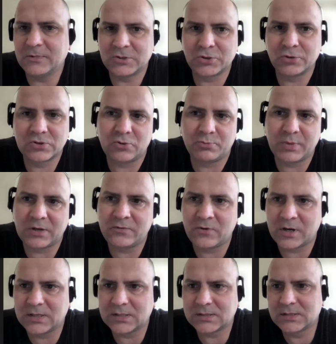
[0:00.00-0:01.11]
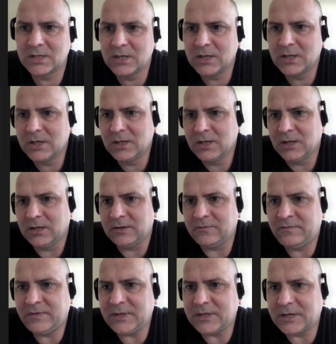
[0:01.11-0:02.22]
showstopper for us.
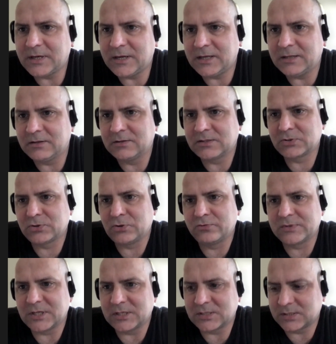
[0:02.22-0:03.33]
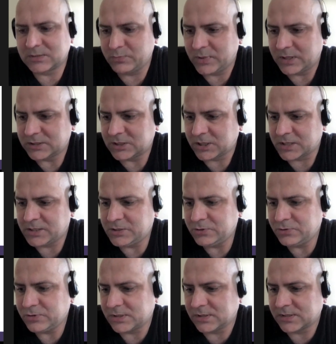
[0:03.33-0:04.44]
We can solve that, but
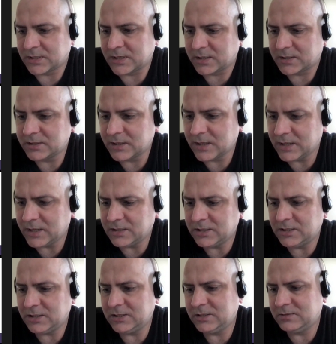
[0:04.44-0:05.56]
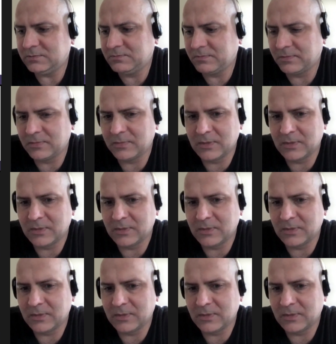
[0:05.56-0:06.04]
reducing the cardinality,